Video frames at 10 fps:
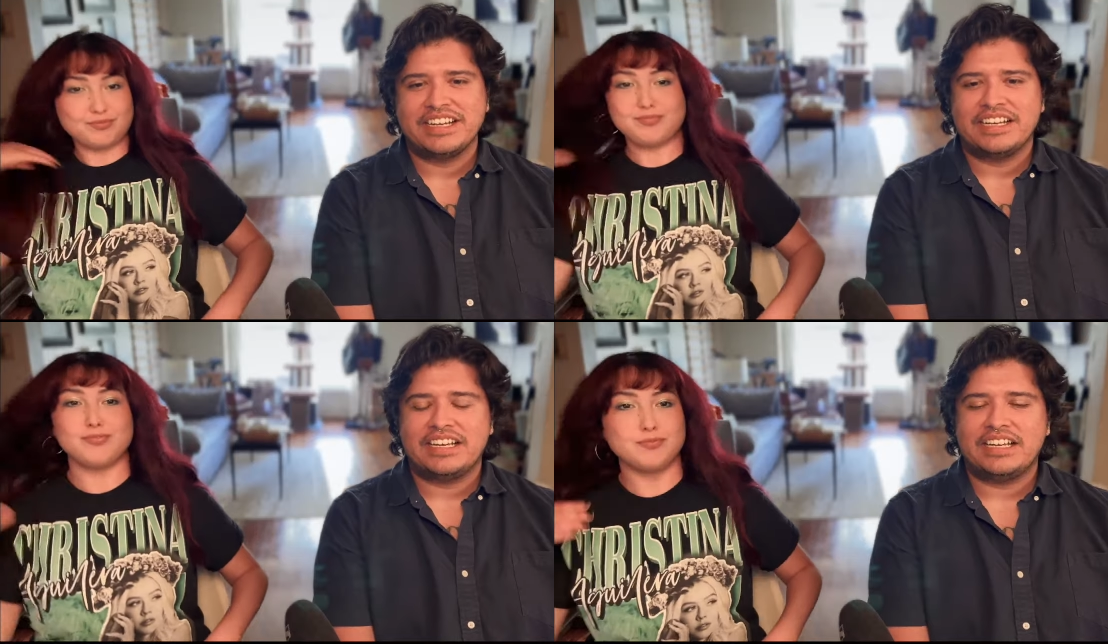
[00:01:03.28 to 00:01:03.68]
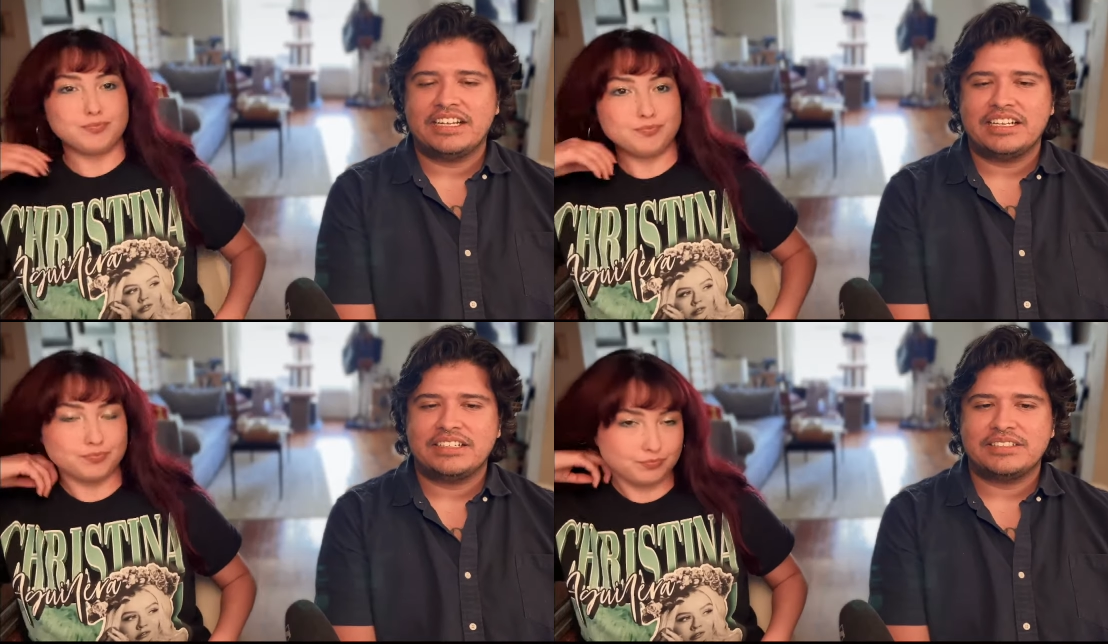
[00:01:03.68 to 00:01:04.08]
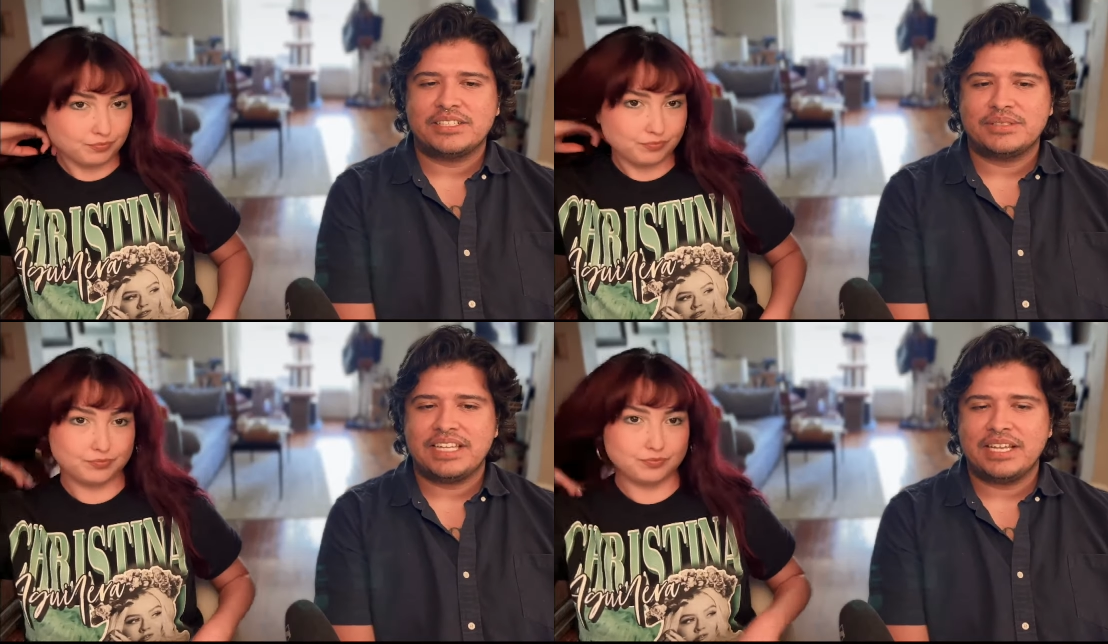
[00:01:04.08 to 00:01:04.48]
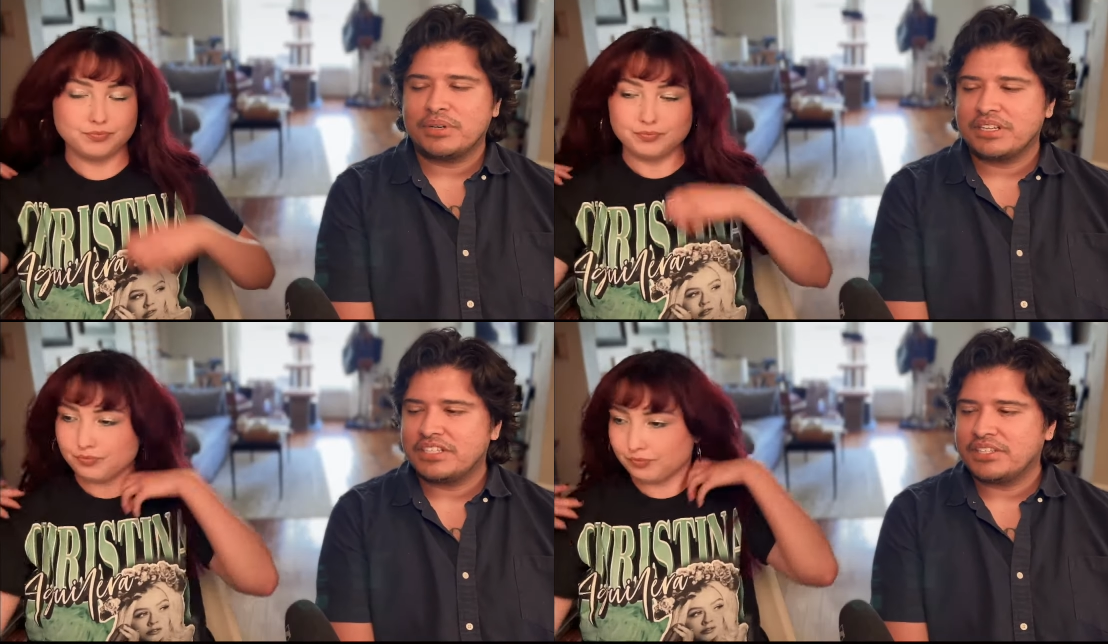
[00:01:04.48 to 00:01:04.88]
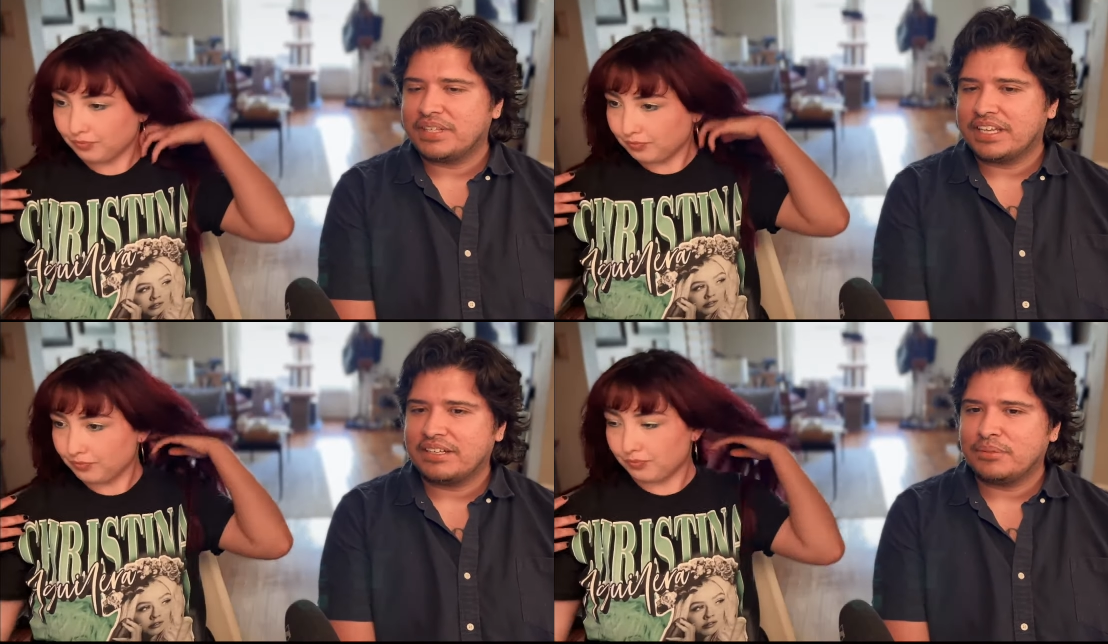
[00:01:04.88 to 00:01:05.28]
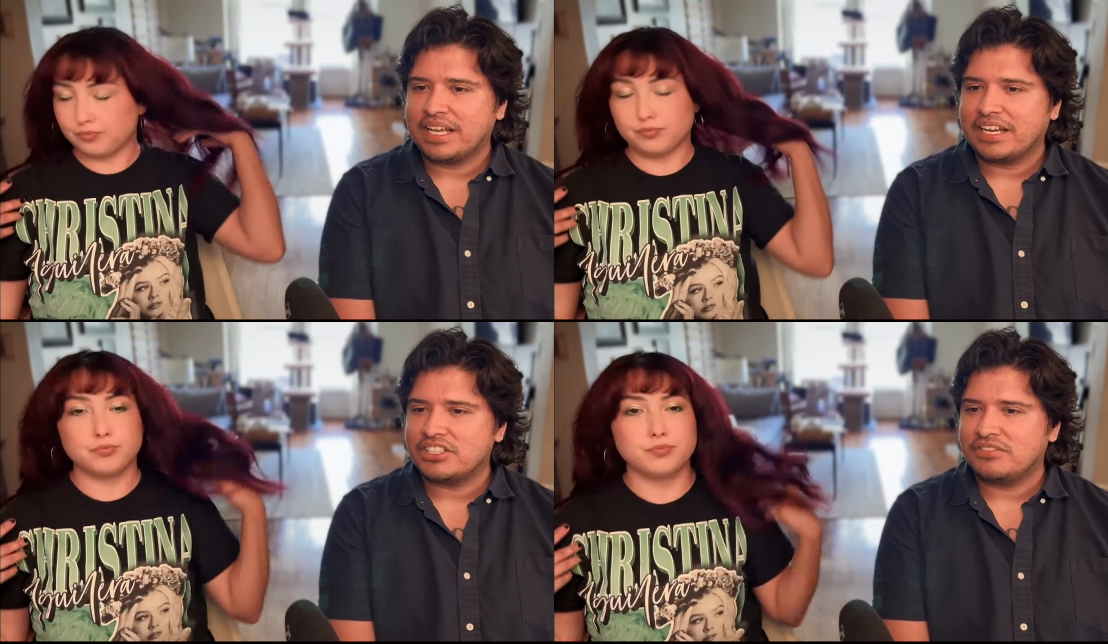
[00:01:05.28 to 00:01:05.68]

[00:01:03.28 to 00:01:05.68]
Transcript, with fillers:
Speaker 1: y'all. So today we're going to do like a reaction